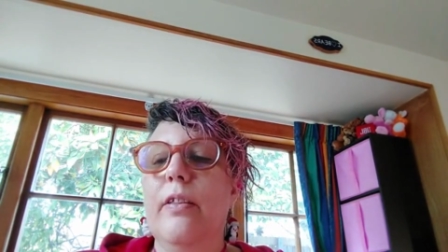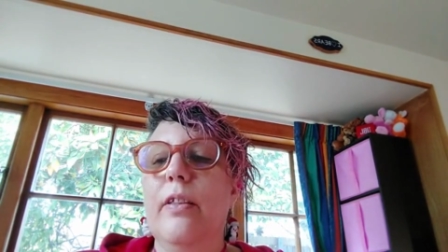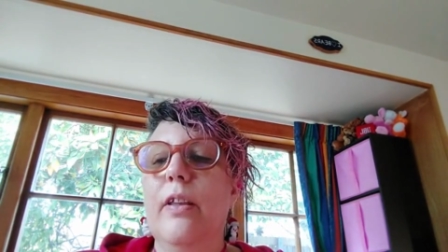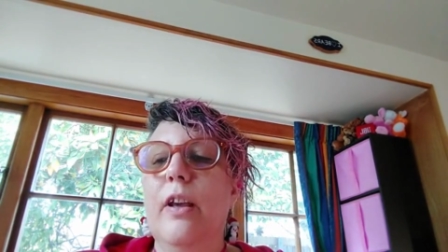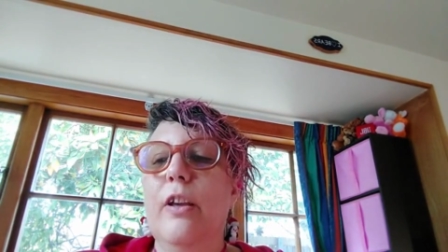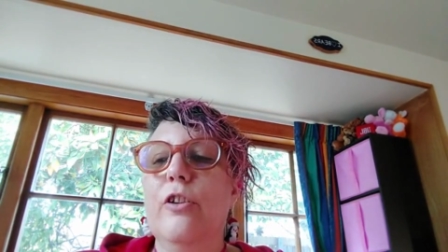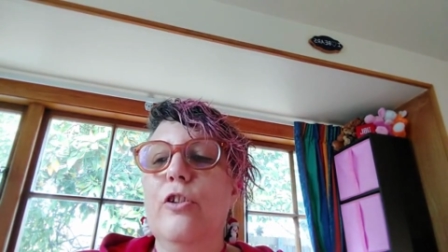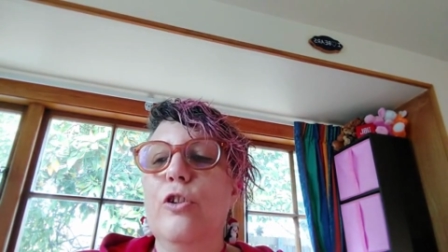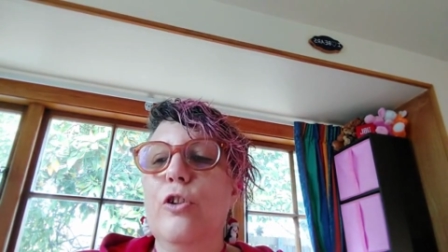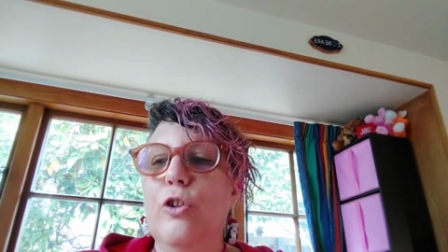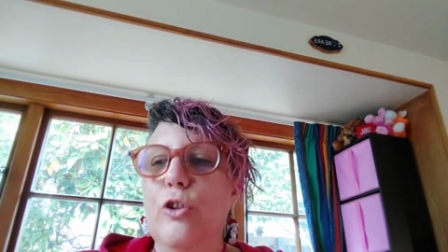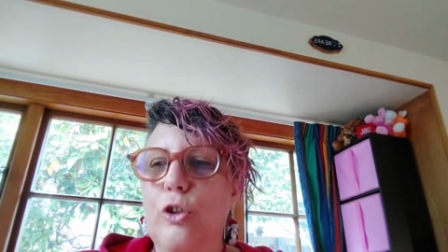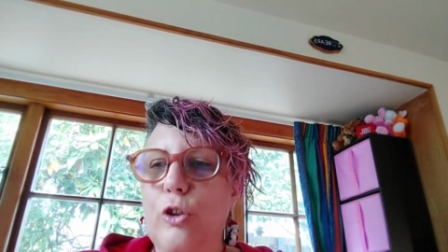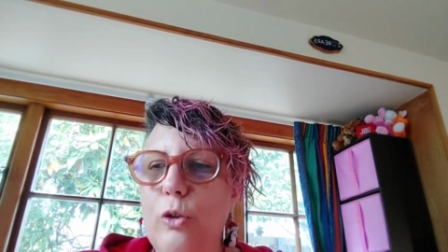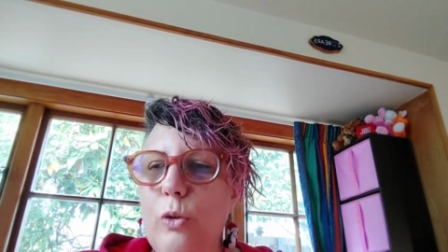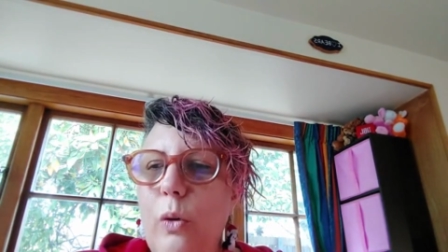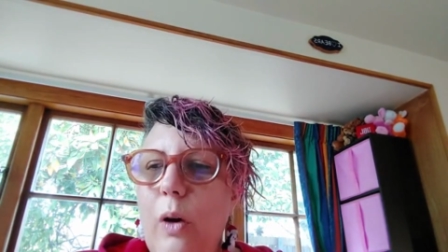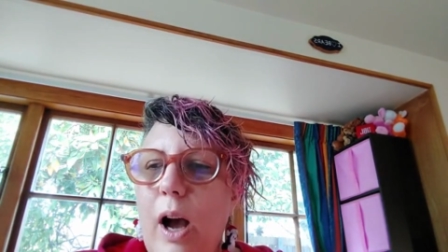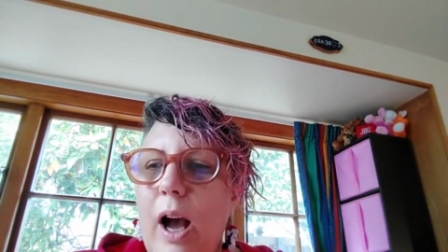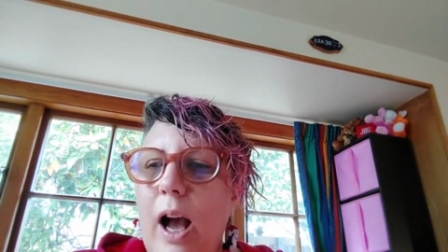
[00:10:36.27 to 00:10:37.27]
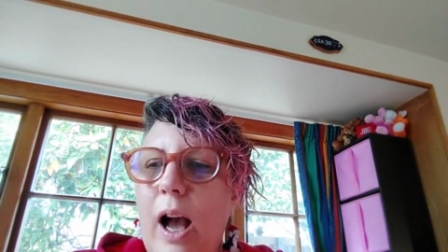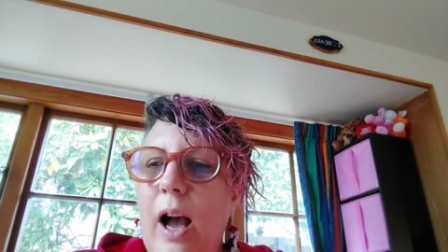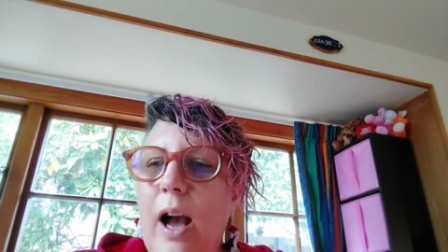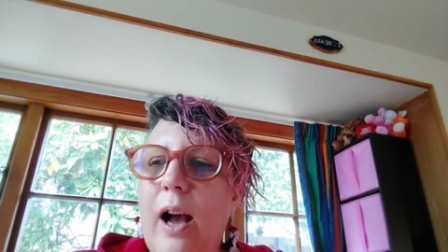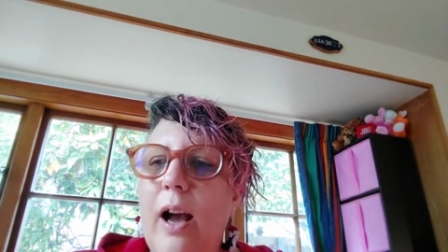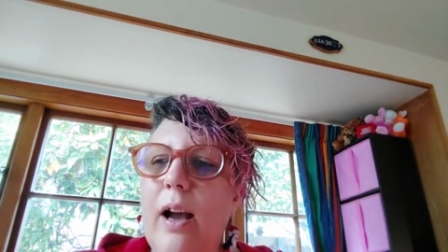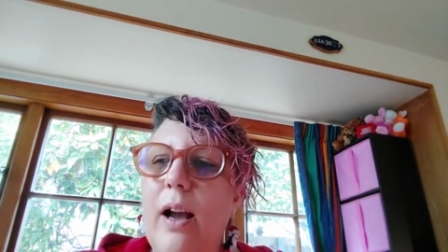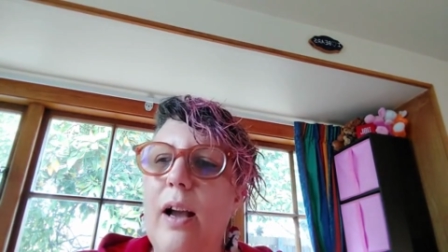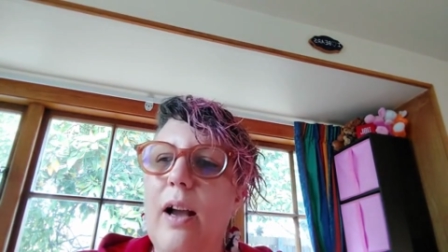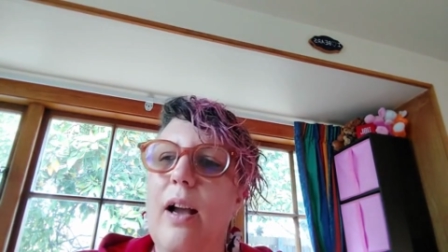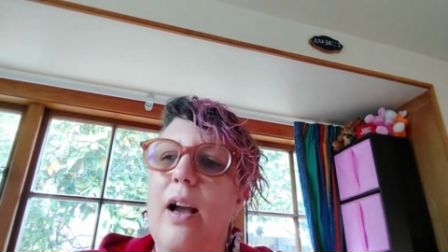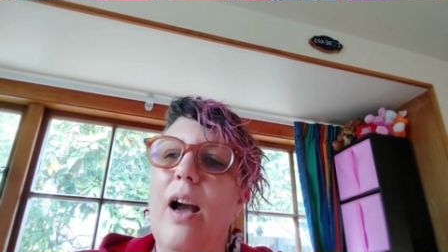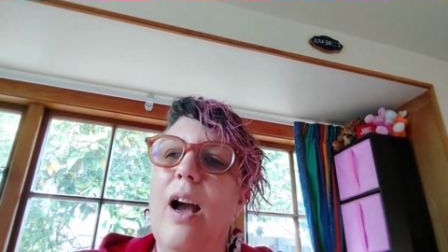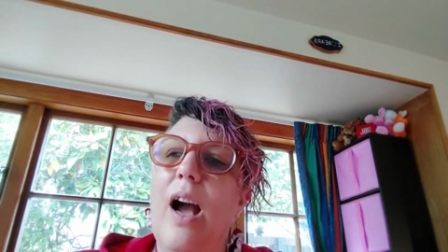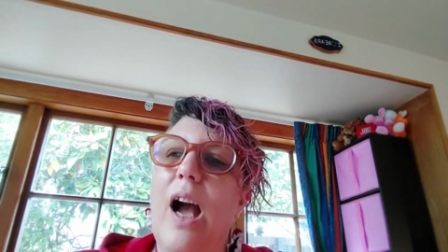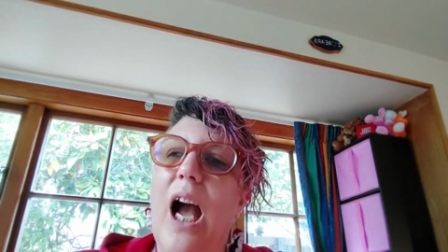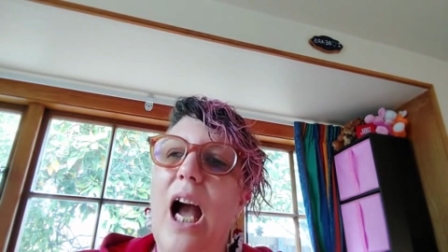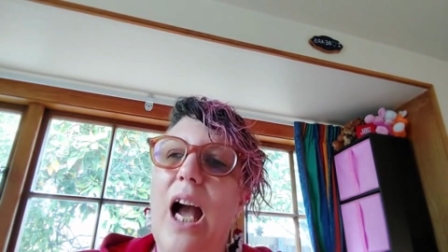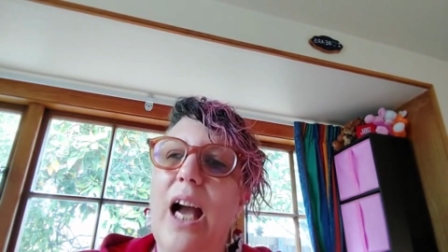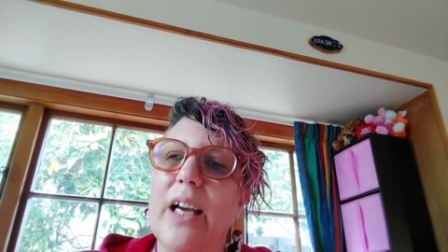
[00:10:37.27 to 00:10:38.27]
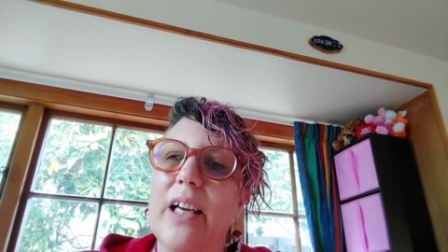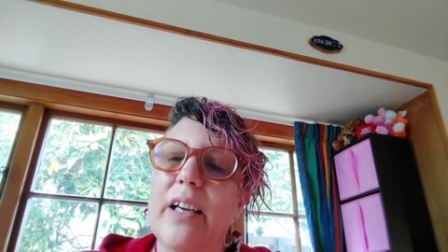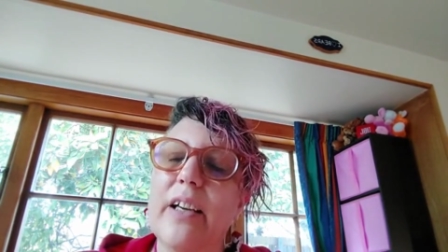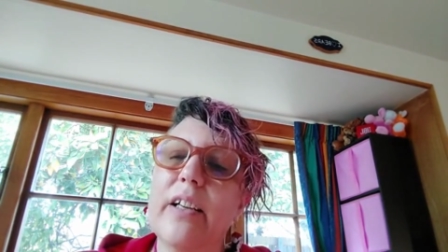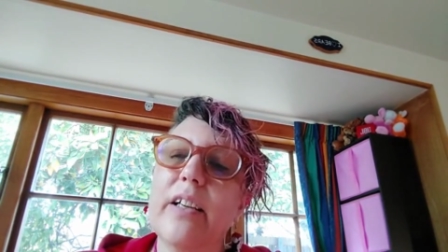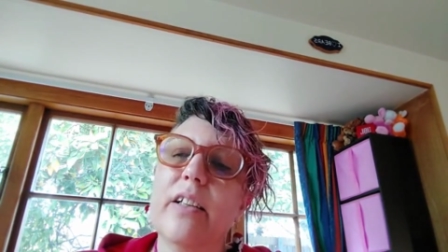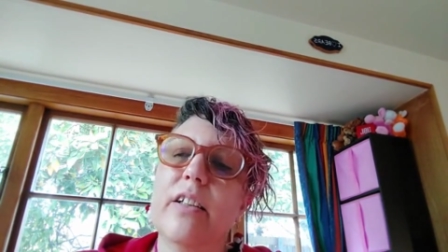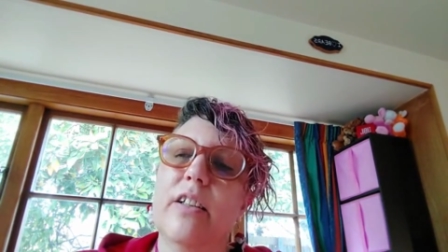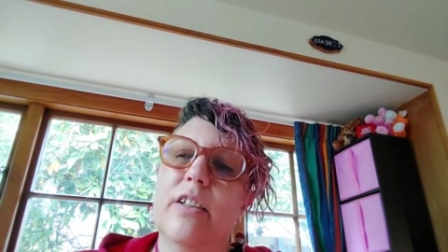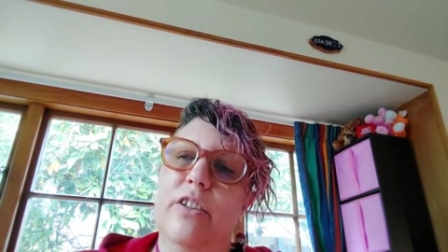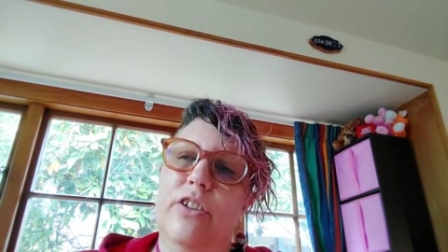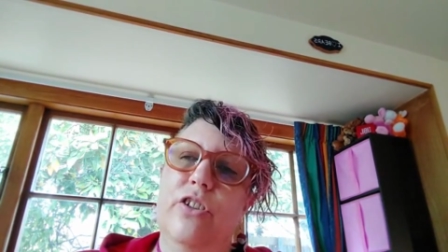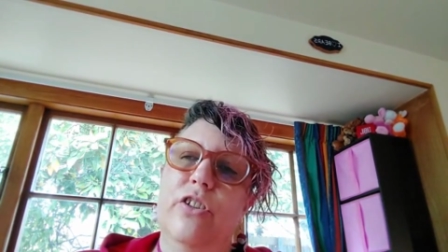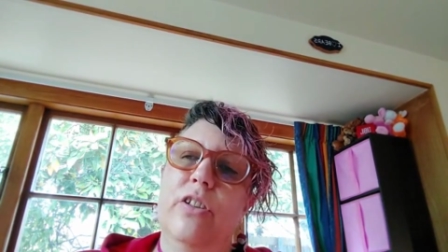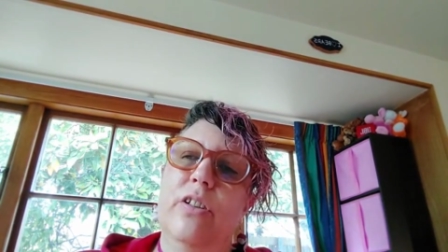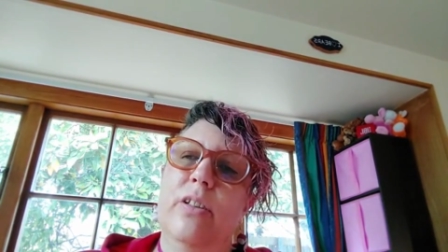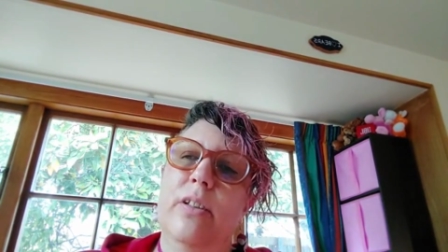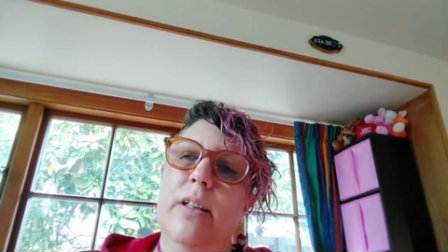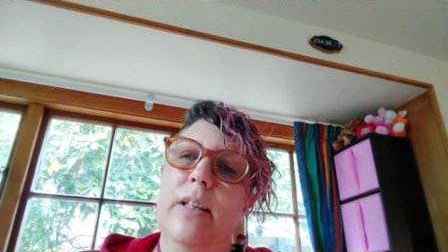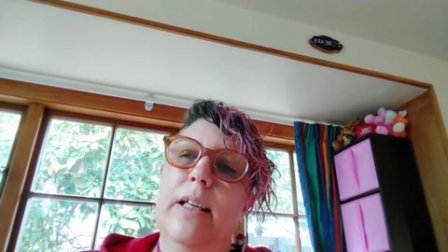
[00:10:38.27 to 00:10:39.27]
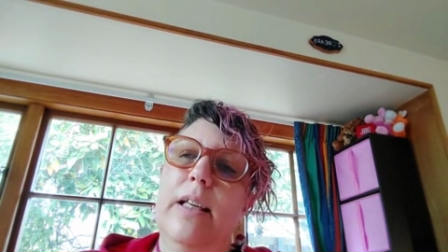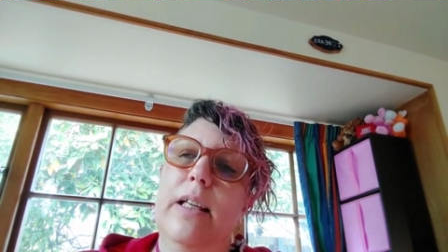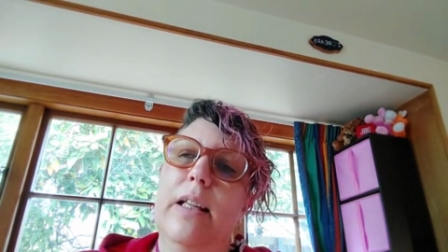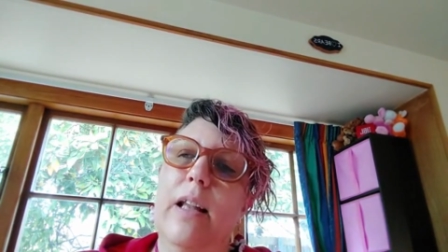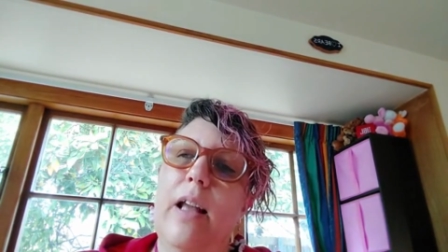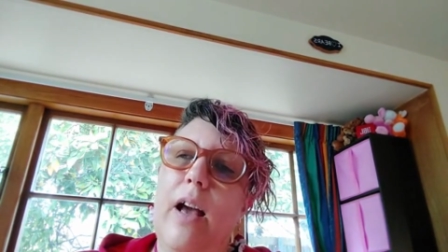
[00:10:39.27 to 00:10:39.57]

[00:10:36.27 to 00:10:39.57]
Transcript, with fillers: that you are unconditionally